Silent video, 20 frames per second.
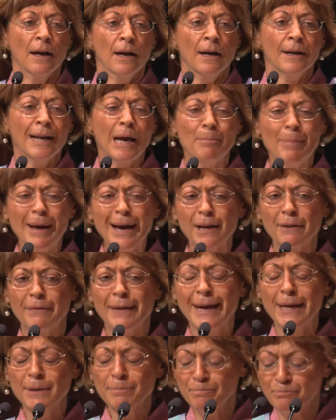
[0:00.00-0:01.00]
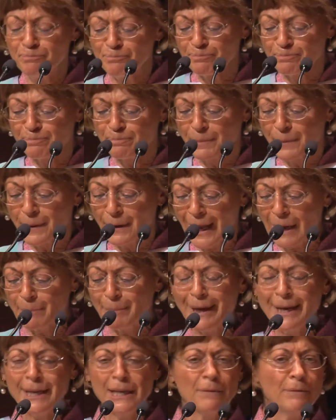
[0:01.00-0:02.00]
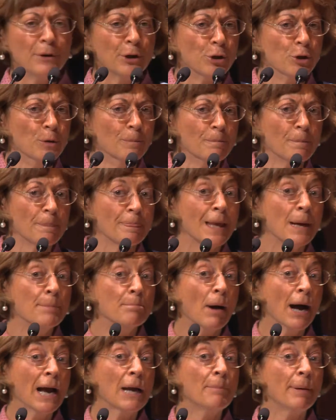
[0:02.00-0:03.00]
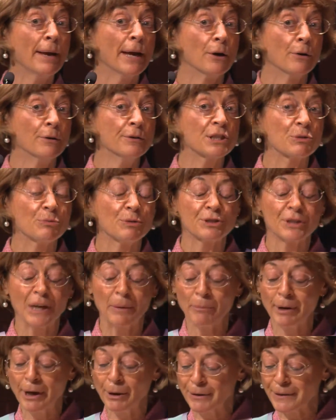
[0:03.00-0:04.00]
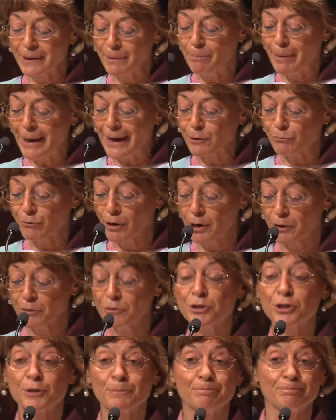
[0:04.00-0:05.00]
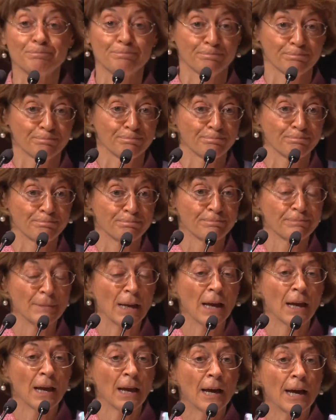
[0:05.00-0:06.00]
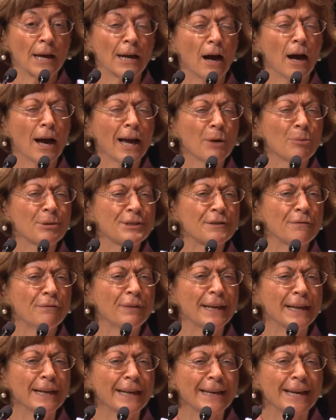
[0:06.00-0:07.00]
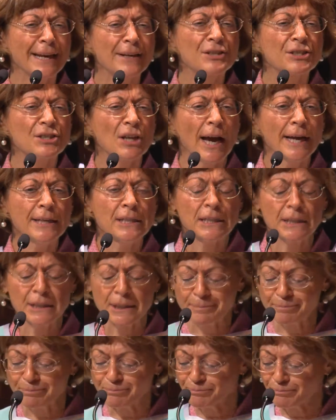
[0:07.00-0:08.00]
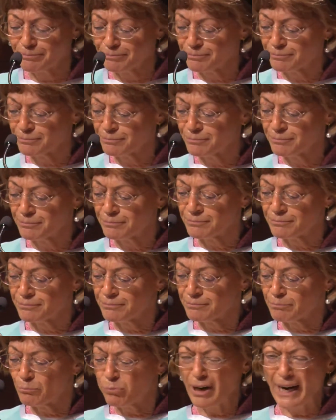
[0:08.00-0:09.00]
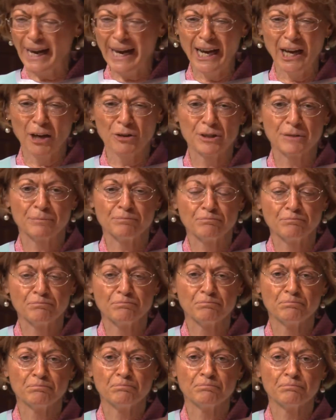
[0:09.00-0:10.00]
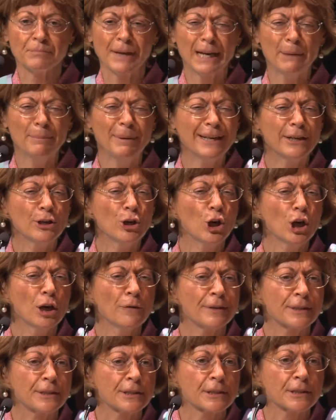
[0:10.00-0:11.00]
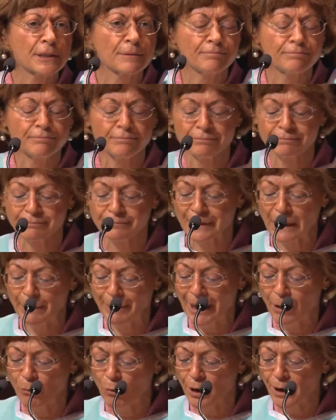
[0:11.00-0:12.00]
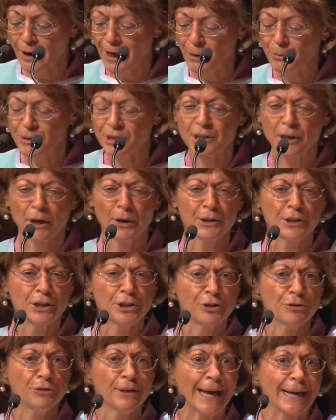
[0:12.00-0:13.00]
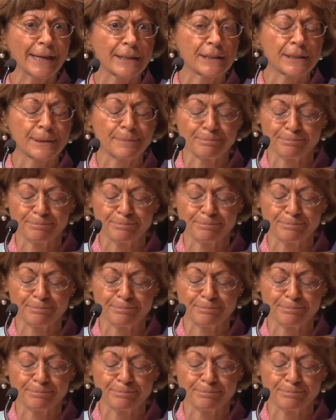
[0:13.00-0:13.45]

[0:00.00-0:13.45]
Now, back then, like many of you, my parents were somewhere in the back rows, and I was feeling excited, proud, and a bit nervous about what I was going to do next.